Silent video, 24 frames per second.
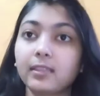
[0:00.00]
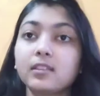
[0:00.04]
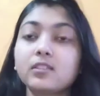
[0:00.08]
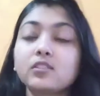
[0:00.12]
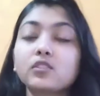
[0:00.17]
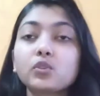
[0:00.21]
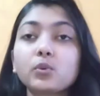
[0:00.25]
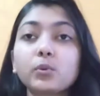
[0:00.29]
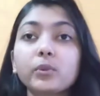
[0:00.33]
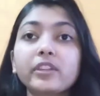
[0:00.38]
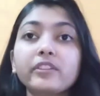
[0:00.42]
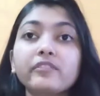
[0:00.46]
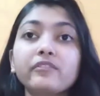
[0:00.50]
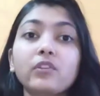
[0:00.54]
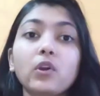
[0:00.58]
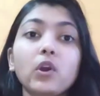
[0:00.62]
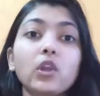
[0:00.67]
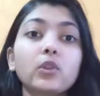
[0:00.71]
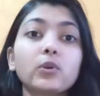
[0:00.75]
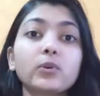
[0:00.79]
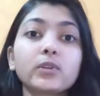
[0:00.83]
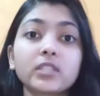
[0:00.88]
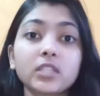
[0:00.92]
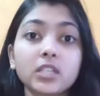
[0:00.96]
The story
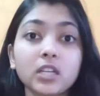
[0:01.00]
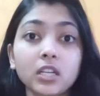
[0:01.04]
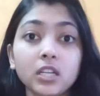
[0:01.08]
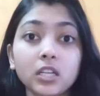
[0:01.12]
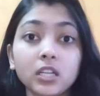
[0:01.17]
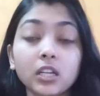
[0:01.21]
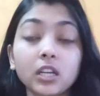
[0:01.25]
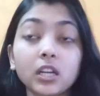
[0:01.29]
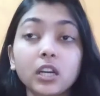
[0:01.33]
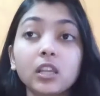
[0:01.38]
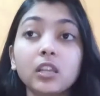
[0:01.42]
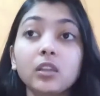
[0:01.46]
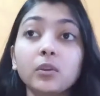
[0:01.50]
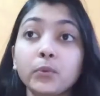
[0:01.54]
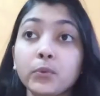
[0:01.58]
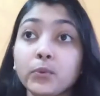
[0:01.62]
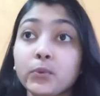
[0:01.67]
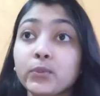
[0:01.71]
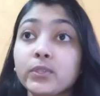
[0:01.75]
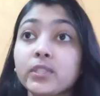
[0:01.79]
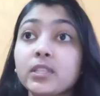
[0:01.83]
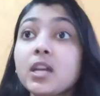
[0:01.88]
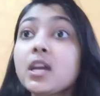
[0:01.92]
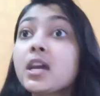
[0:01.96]
follows a girl
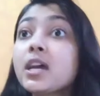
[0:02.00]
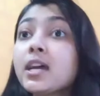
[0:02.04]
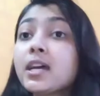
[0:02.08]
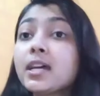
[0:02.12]
whose